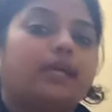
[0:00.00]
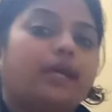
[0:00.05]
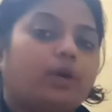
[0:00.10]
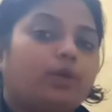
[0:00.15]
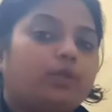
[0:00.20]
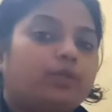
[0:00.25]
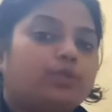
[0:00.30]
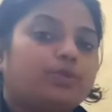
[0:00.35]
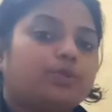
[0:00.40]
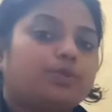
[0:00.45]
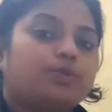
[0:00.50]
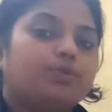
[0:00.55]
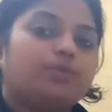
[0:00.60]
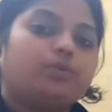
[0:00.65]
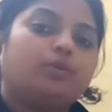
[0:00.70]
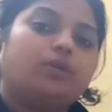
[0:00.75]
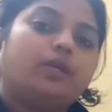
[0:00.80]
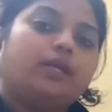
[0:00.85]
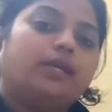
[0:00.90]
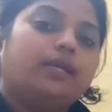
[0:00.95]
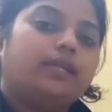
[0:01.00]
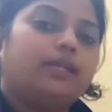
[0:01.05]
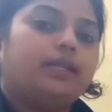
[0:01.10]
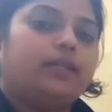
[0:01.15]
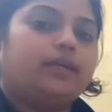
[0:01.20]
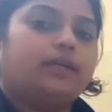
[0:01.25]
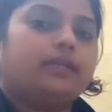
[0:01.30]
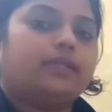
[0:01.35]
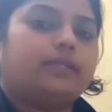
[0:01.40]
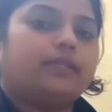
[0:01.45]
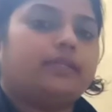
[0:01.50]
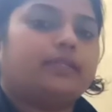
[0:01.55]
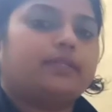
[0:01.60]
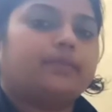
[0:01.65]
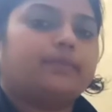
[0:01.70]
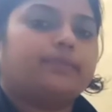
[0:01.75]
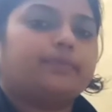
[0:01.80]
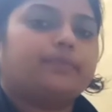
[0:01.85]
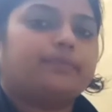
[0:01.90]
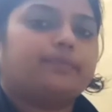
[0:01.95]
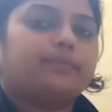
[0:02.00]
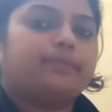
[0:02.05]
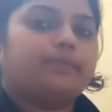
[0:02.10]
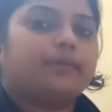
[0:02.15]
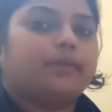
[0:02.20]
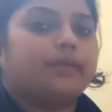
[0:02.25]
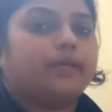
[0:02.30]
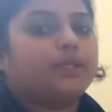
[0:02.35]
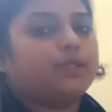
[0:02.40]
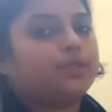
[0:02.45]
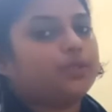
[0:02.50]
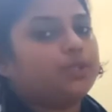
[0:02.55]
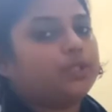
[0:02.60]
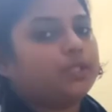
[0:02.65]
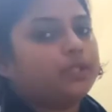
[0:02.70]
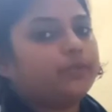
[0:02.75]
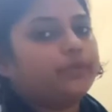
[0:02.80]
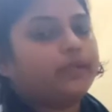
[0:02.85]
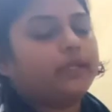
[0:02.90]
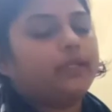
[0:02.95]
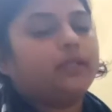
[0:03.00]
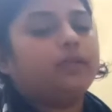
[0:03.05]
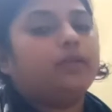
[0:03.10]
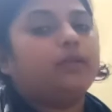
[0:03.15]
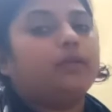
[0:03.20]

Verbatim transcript: also to learn it. So children,